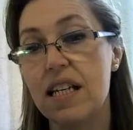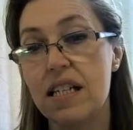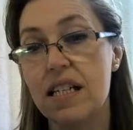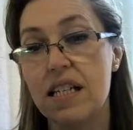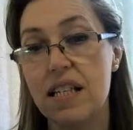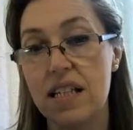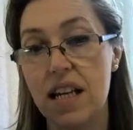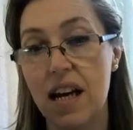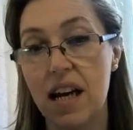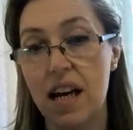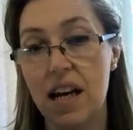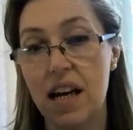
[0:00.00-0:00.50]

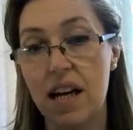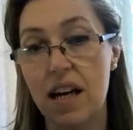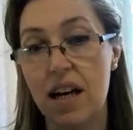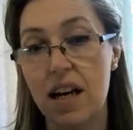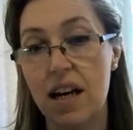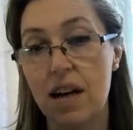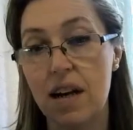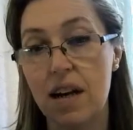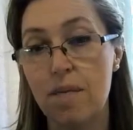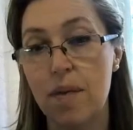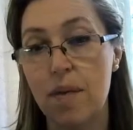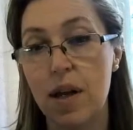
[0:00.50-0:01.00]
is
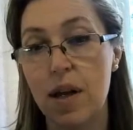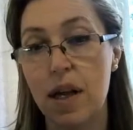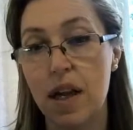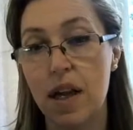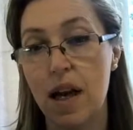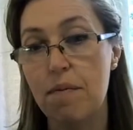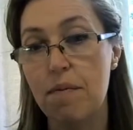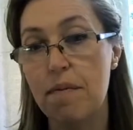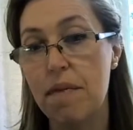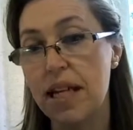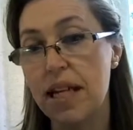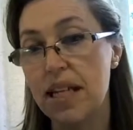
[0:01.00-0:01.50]

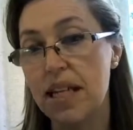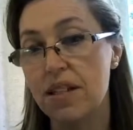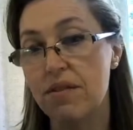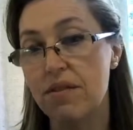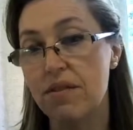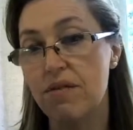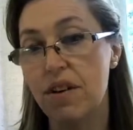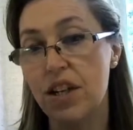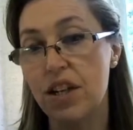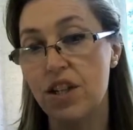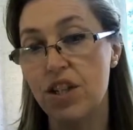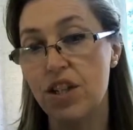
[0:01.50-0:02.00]
a
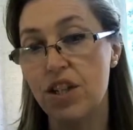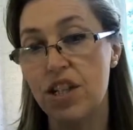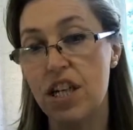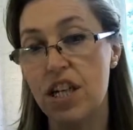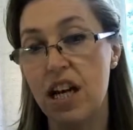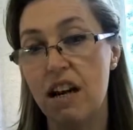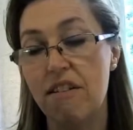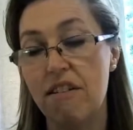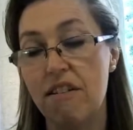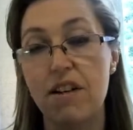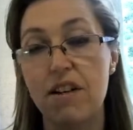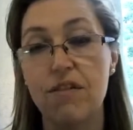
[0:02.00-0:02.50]
meat,
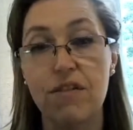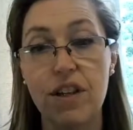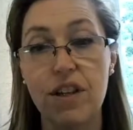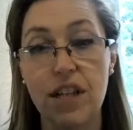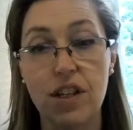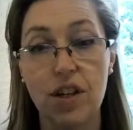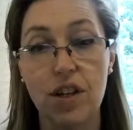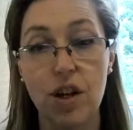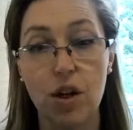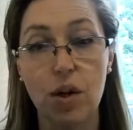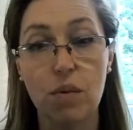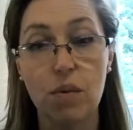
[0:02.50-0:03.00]
vegetarian and
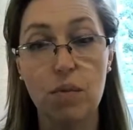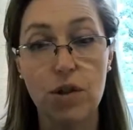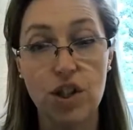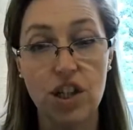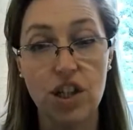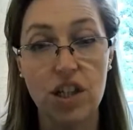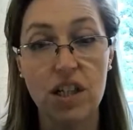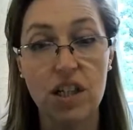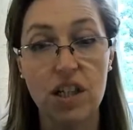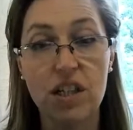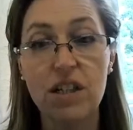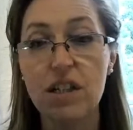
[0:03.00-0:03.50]
vegan
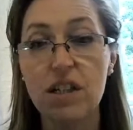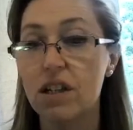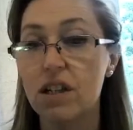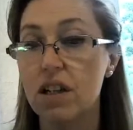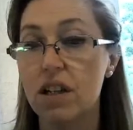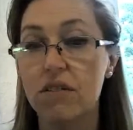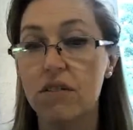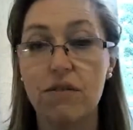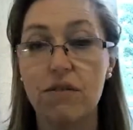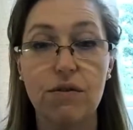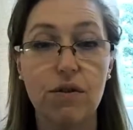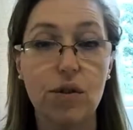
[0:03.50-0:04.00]
option
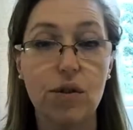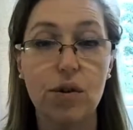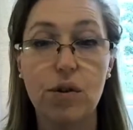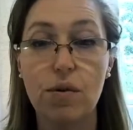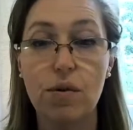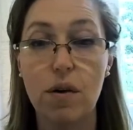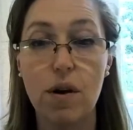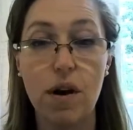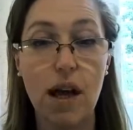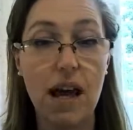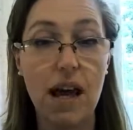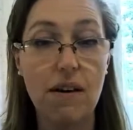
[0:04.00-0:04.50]

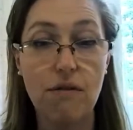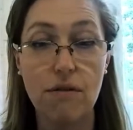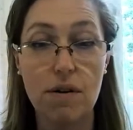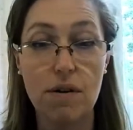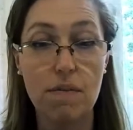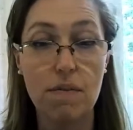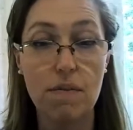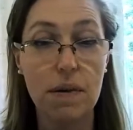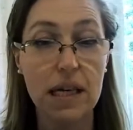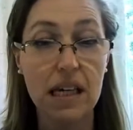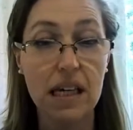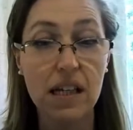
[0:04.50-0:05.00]
for
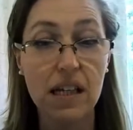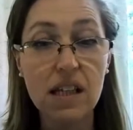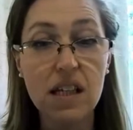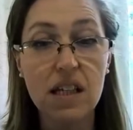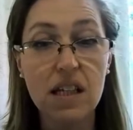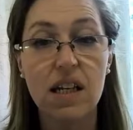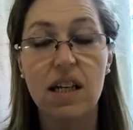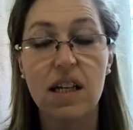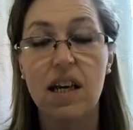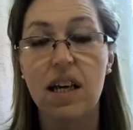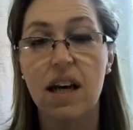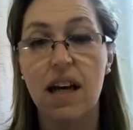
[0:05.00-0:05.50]
every
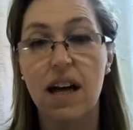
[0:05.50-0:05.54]
meal.